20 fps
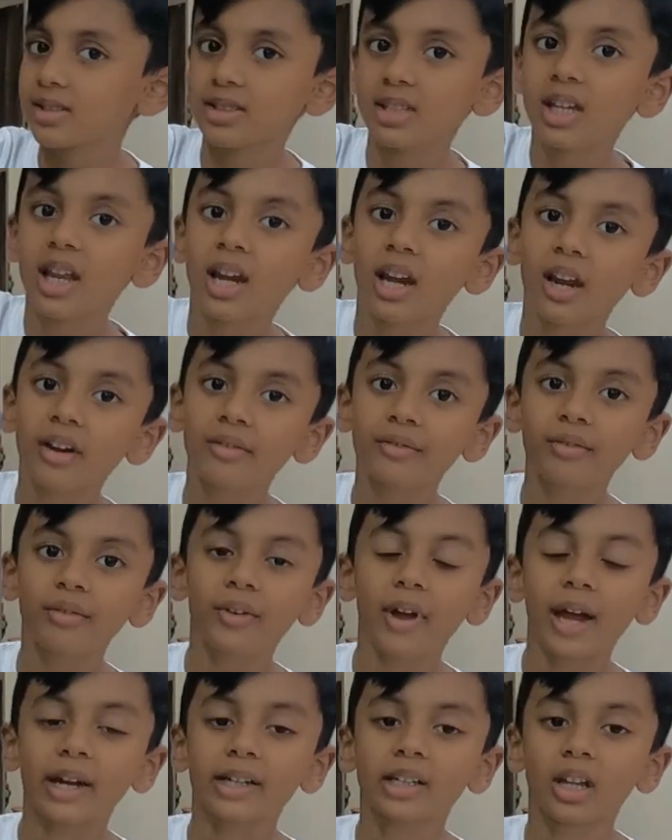its tail and
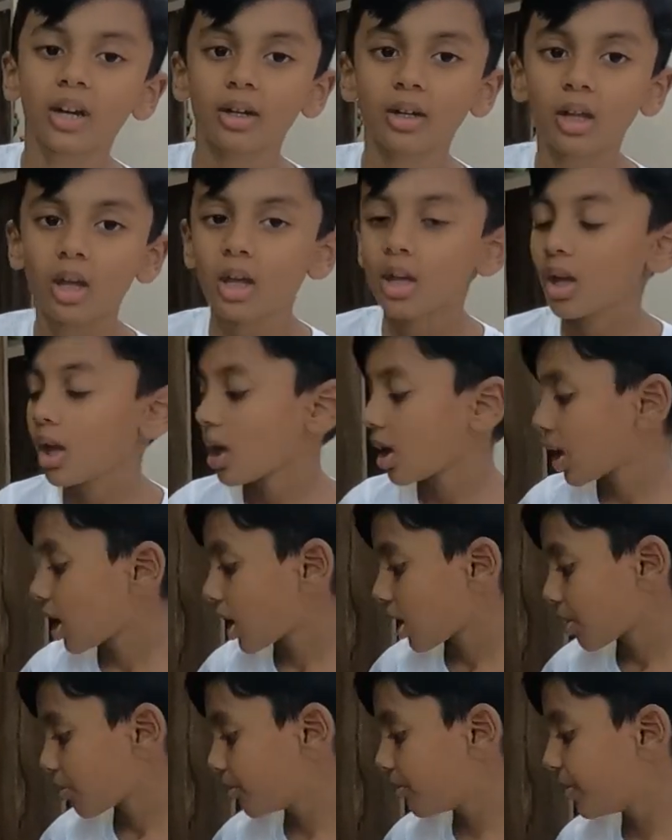wagged it.
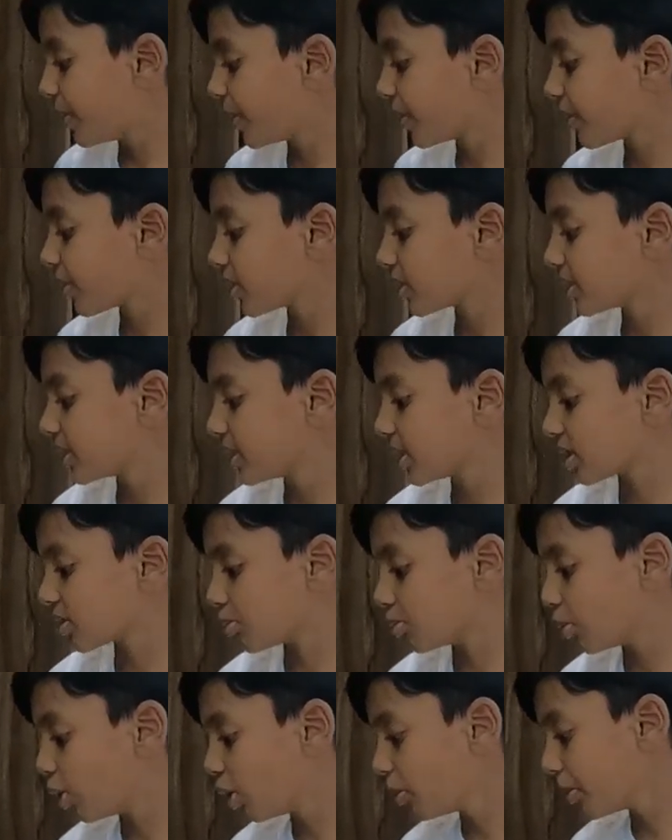The
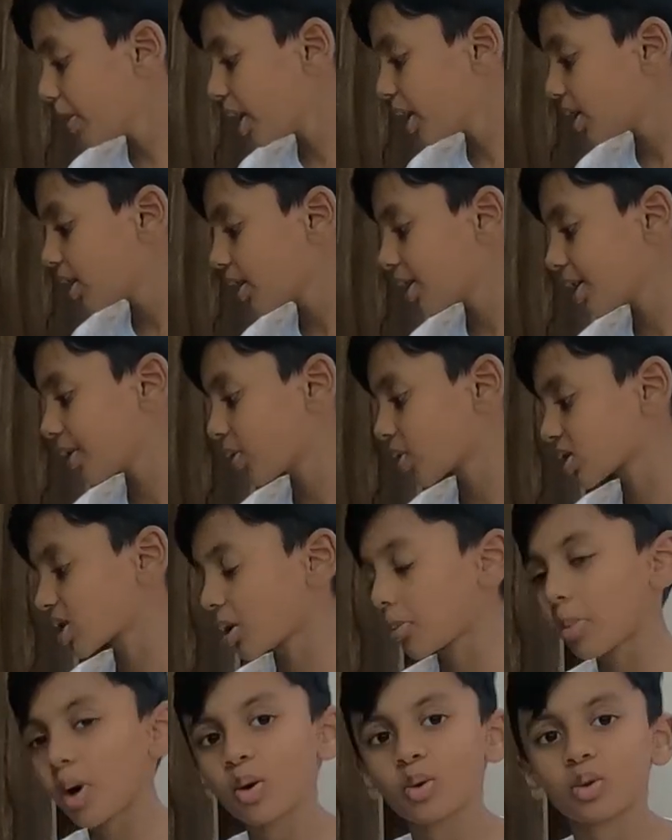moment he was
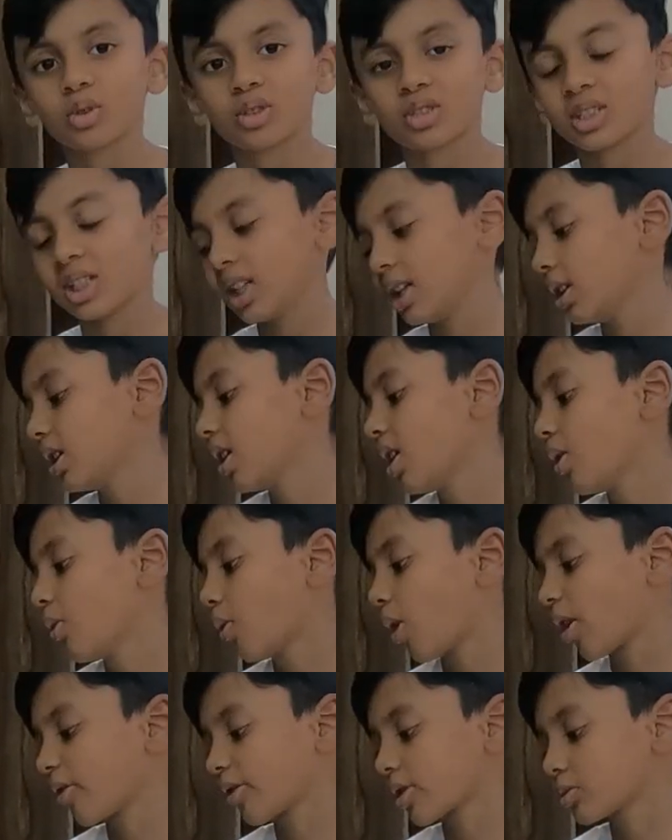about to see
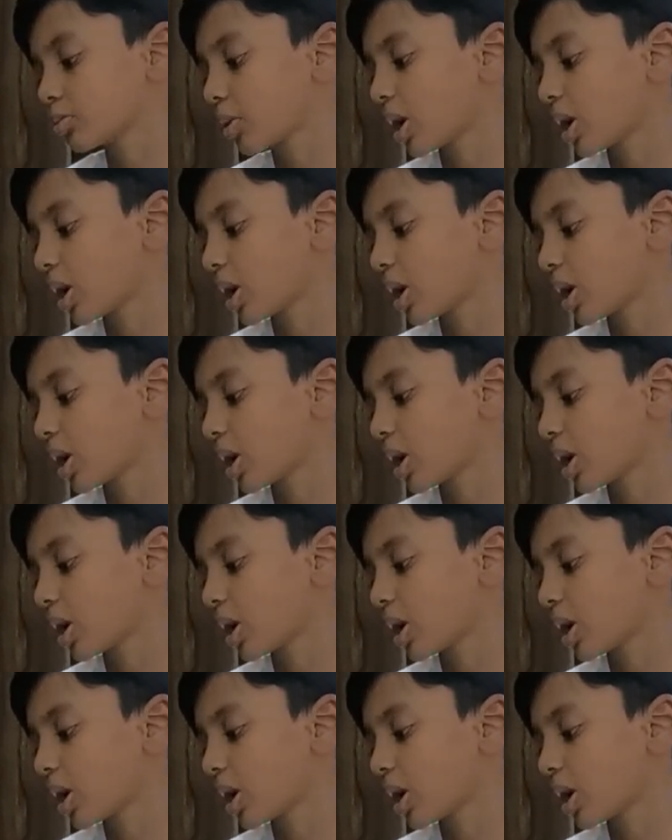what was